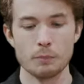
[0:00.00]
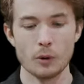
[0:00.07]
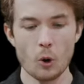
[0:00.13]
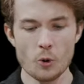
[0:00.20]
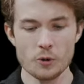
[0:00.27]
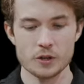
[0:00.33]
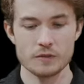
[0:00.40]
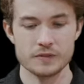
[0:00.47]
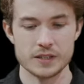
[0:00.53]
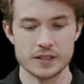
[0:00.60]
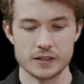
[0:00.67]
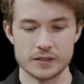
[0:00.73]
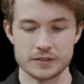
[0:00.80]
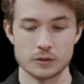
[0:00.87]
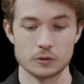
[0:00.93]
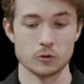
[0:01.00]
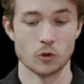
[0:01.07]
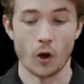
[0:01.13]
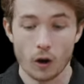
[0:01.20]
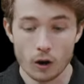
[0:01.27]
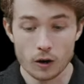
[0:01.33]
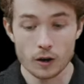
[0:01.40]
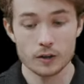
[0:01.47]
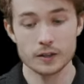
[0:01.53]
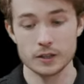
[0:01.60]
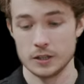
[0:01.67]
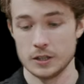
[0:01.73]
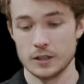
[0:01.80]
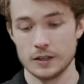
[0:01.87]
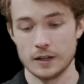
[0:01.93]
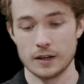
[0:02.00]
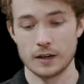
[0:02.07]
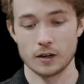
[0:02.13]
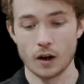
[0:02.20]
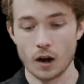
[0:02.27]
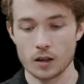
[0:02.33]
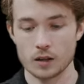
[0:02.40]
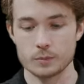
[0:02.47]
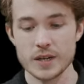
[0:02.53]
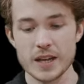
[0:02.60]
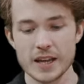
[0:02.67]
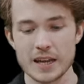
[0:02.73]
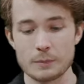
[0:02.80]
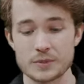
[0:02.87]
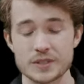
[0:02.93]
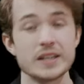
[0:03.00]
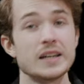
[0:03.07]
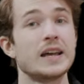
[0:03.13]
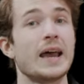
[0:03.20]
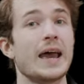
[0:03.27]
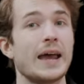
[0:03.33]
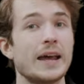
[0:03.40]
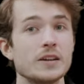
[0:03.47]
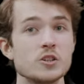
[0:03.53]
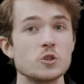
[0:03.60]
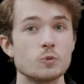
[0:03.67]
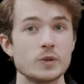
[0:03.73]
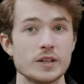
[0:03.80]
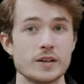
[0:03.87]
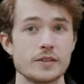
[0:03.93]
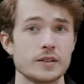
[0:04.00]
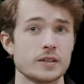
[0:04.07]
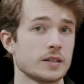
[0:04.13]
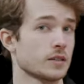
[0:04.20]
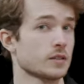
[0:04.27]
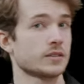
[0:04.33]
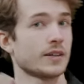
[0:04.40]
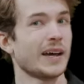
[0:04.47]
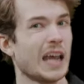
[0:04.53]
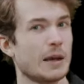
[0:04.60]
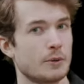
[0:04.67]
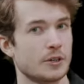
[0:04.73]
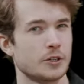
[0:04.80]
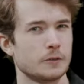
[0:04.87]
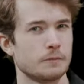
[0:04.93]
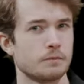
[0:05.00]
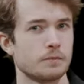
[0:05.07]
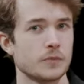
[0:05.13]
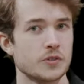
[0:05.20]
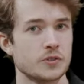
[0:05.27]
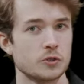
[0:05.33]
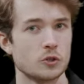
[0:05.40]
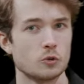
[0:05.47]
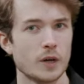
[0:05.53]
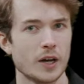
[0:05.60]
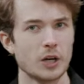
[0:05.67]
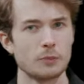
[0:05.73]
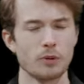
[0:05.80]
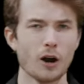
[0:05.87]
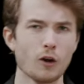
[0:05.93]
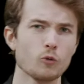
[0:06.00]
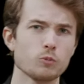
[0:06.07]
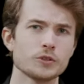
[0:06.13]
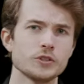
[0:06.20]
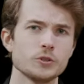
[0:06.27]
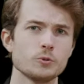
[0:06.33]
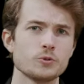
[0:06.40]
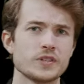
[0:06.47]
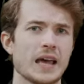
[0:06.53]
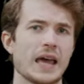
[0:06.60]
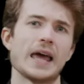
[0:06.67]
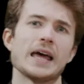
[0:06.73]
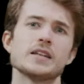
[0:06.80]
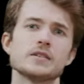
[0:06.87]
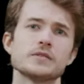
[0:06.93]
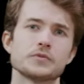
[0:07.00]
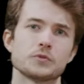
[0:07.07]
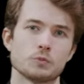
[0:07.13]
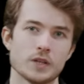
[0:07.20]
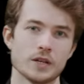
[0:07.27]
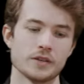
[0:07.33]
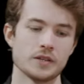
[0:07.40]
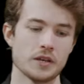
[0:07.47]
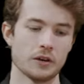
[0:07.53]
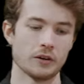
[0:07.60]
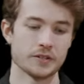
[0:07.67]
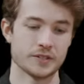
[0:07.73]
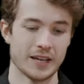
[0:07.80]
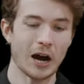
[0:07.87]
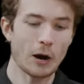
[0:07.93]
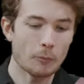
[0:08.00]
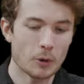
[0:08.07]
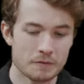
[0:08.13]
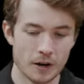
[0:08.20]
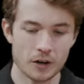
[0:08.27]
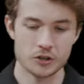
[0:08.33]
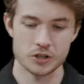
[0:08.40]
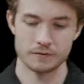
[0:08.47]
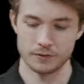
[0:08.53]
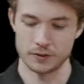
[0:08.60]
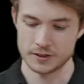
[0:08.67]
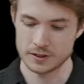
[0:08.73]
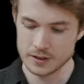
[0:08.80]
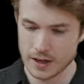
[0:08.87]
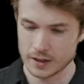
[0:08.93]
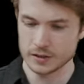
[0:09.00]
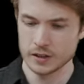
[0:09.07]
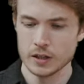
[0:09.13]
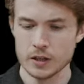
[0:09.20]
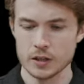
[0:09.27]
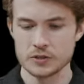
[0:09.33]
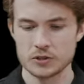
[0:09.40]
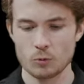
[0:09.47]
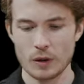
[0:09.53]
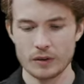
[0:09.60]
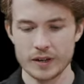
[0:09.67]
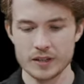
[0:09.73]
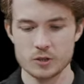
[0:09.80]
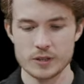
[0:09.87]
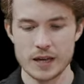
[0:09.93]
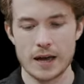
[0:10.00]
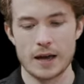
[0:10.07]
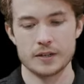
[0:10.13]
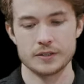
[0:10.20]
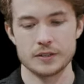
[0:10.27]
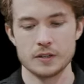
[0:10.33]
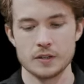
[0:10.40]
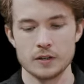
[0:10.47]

both of these long uh, column names end with diameter. So I could probably use ends with here as a helper function for select. So why don't I do that?